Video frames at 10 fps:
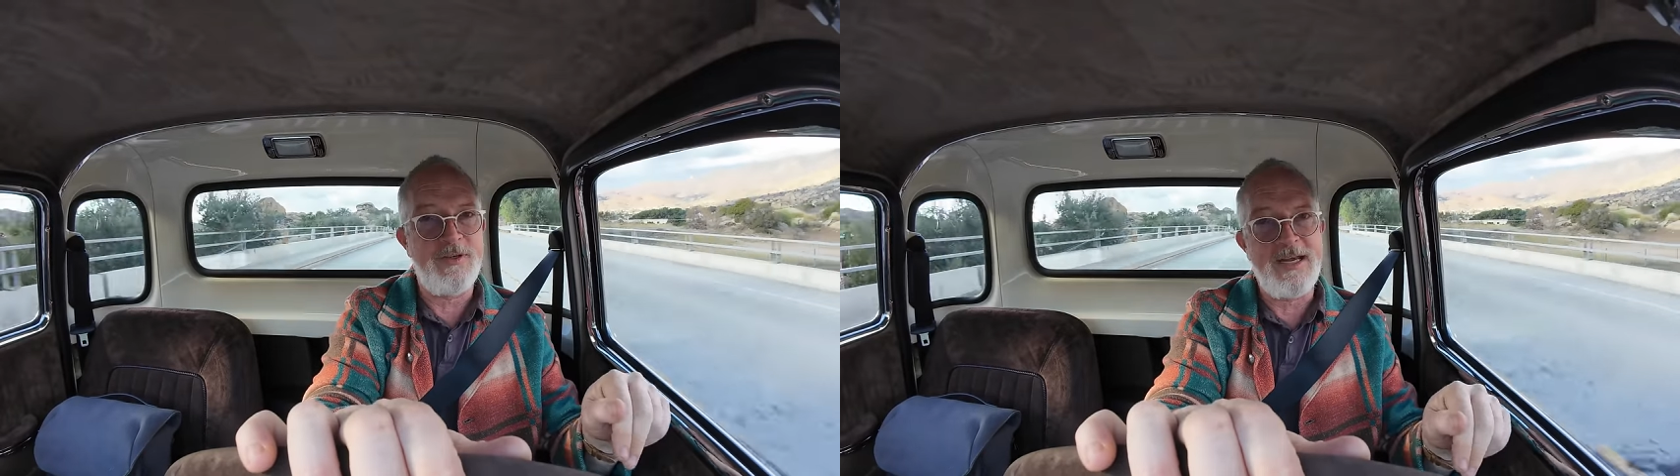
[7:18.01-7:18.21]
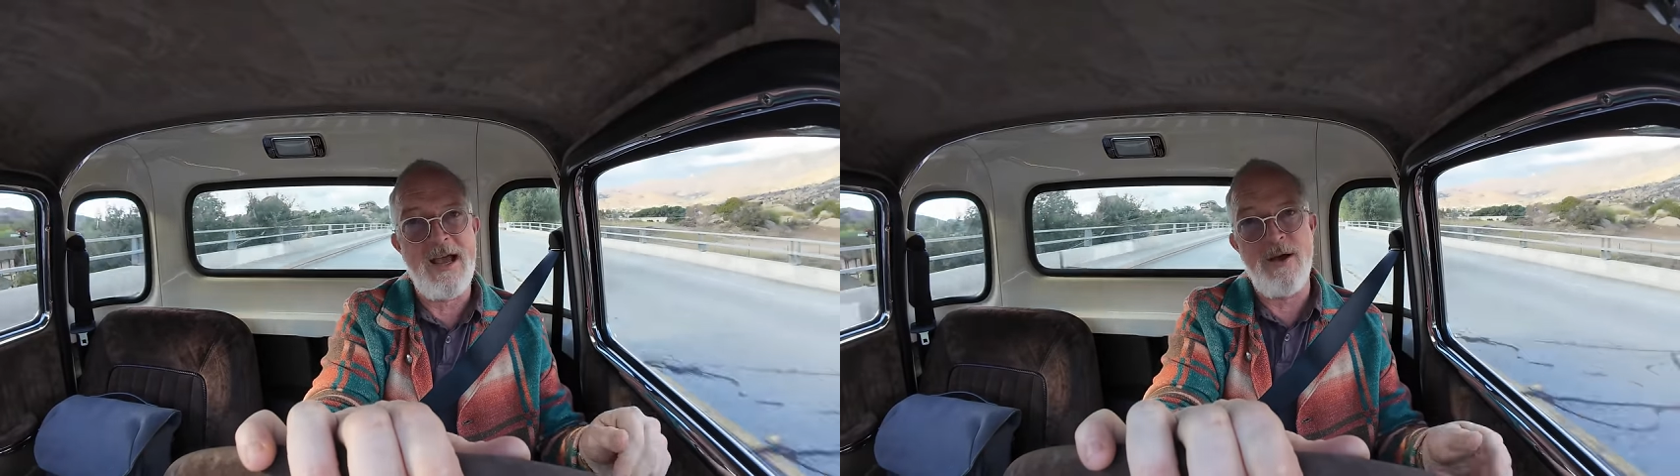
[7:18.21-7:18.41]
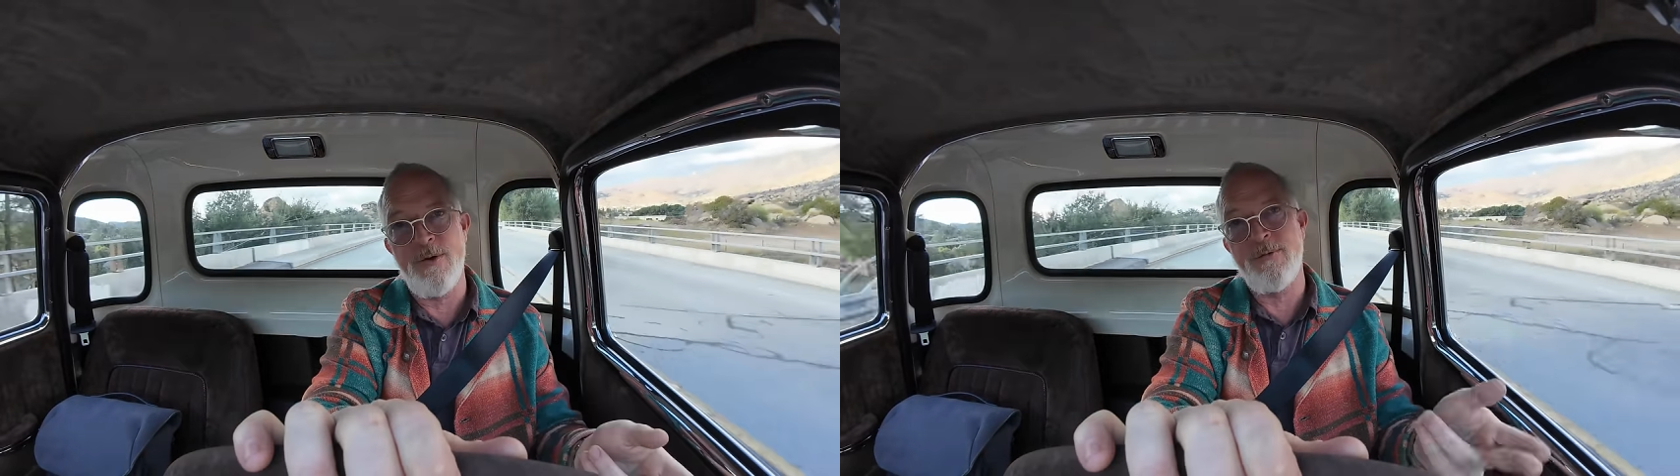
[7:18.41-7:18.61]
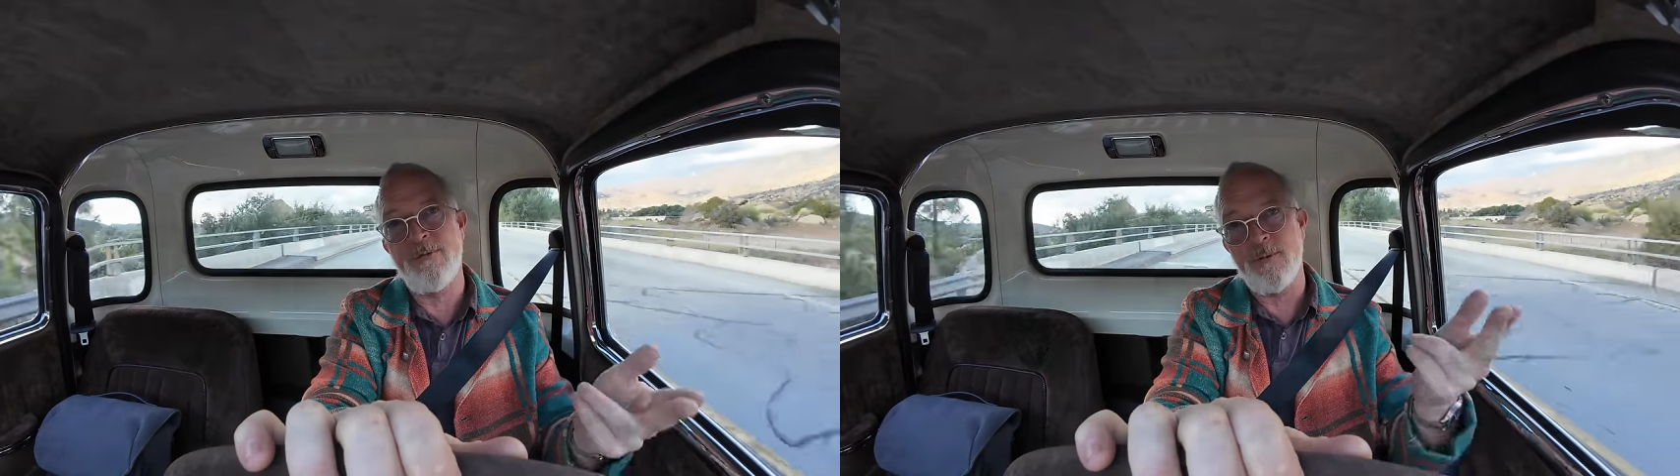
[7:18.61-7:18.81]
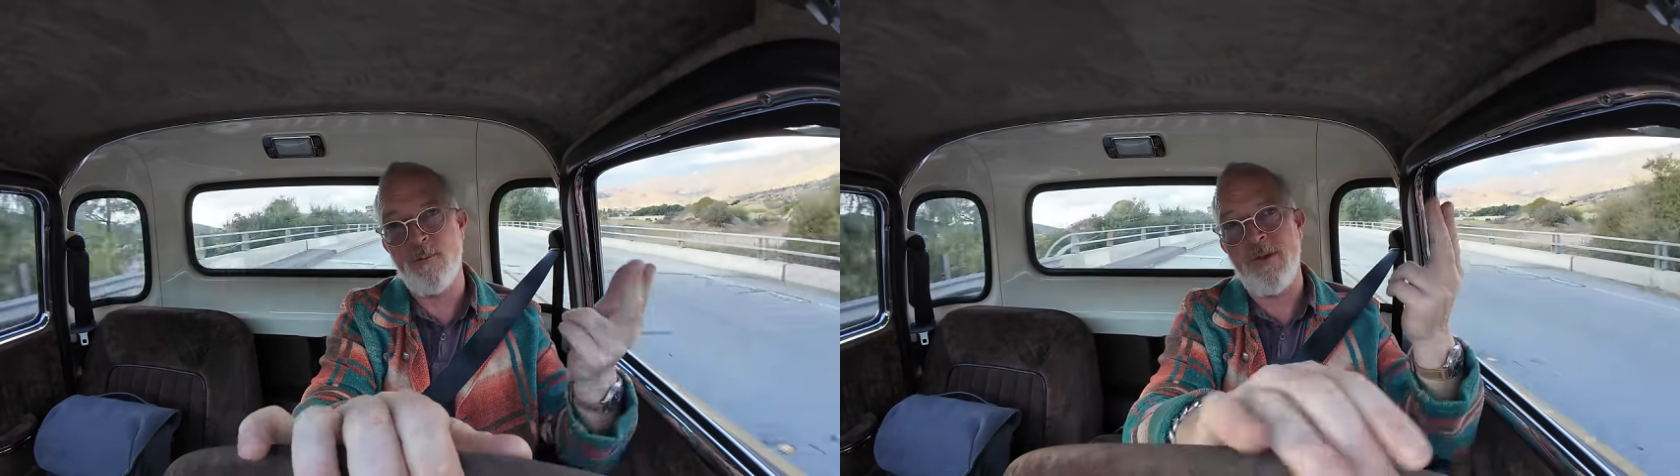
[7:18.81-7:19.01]
down,
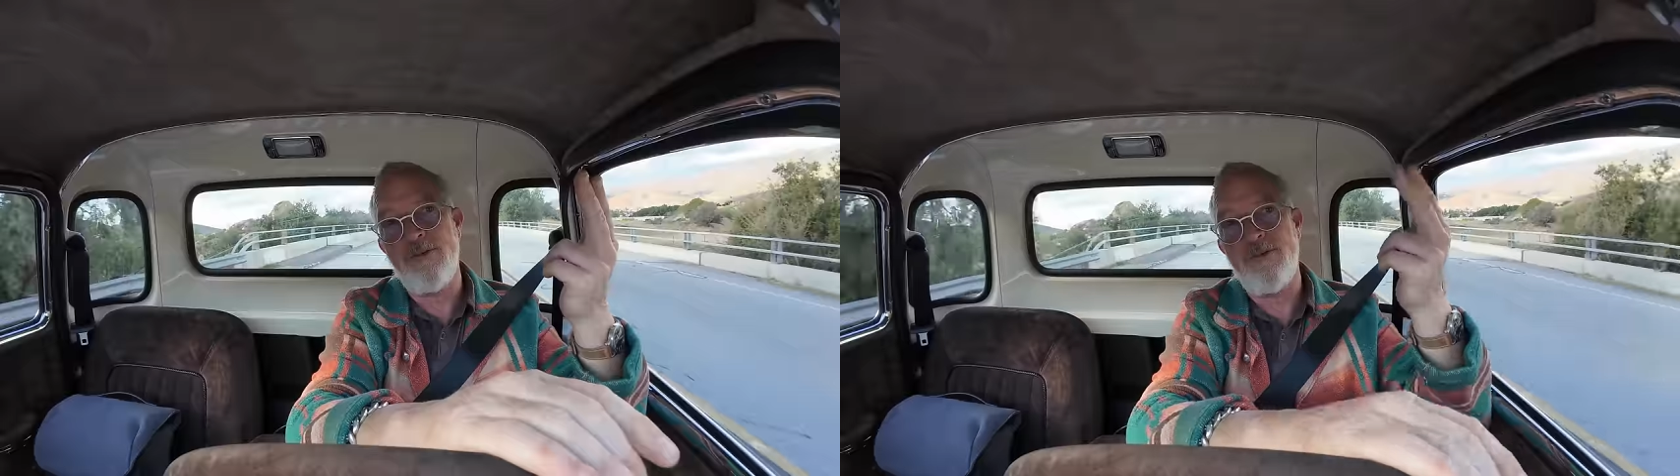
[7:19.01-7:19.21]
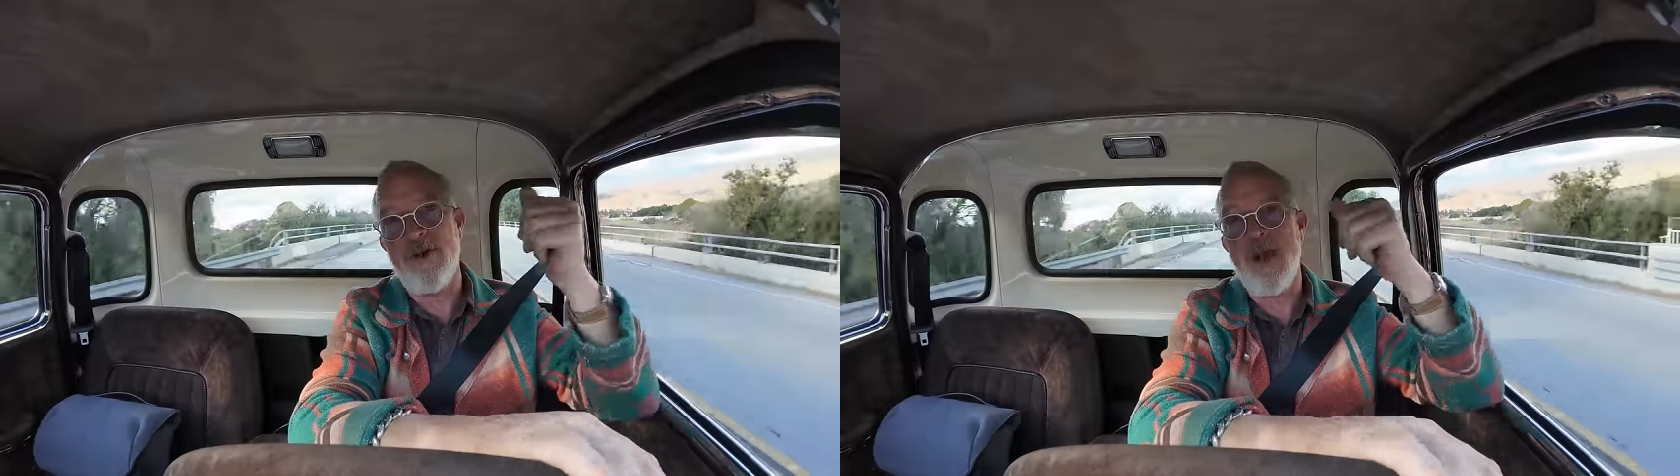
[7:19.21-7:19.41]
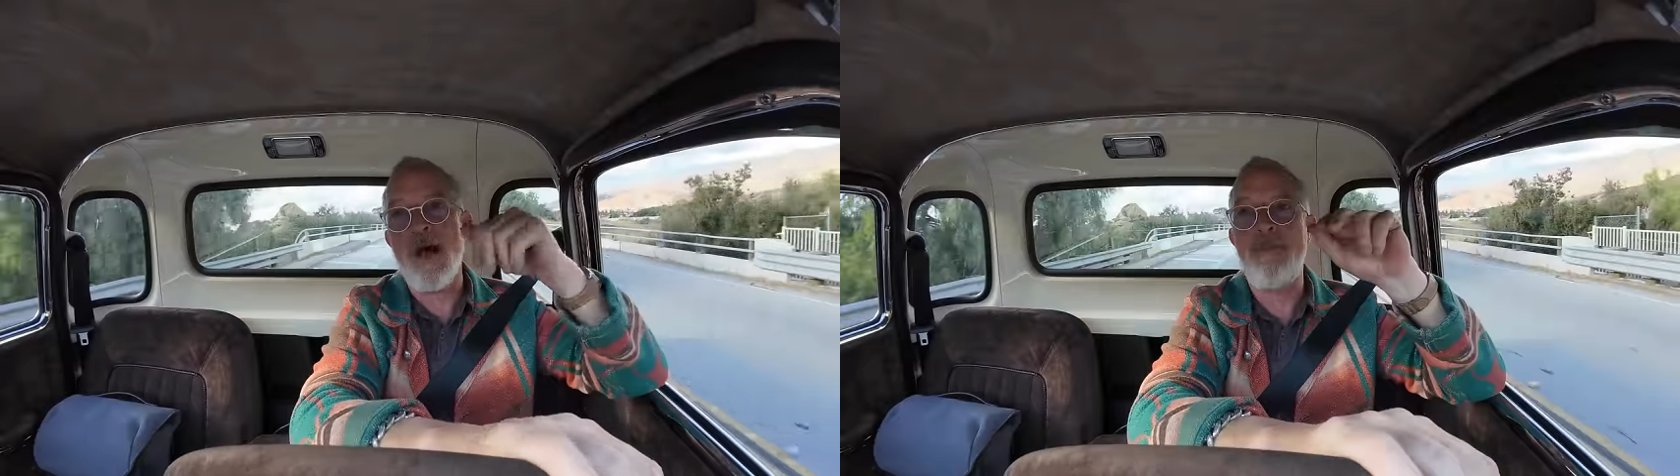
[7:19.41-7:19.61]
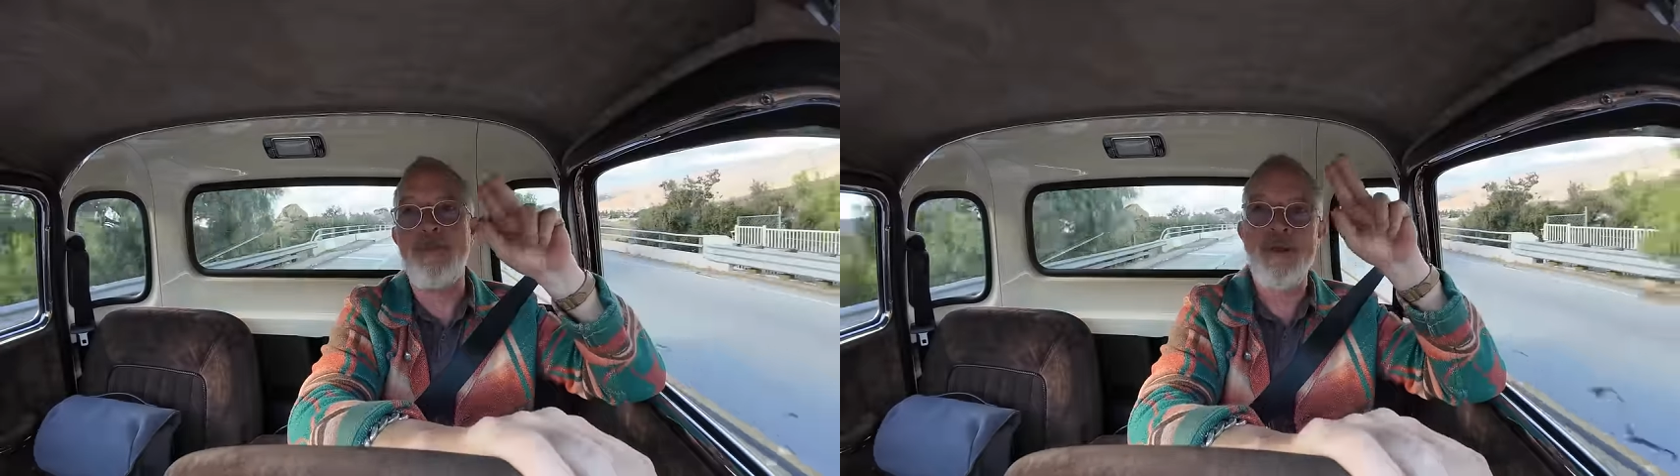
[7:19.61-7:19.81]
once for up,